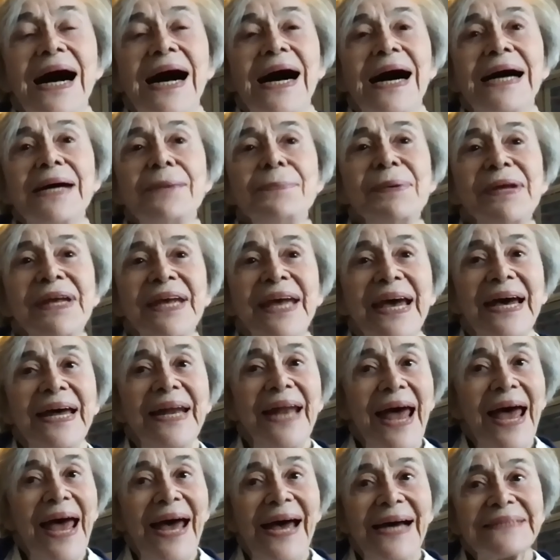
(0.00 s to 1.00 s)
I
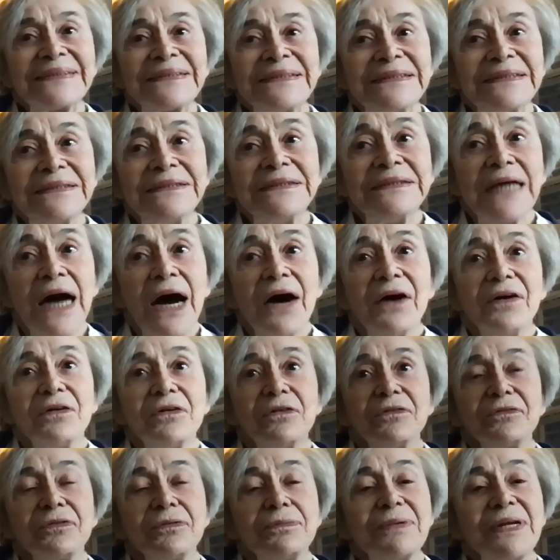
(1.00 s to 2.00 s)
began acting
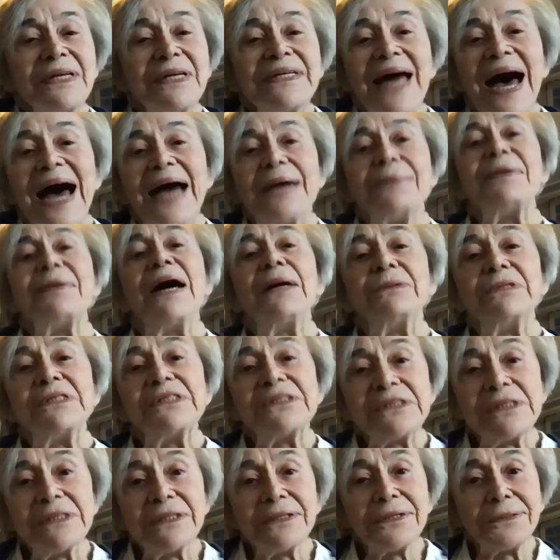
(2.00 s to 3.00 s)
from the time I
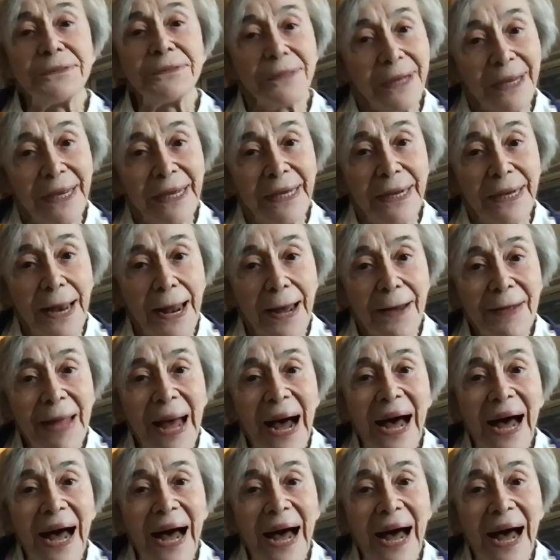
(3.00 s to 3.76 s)
was a little kid.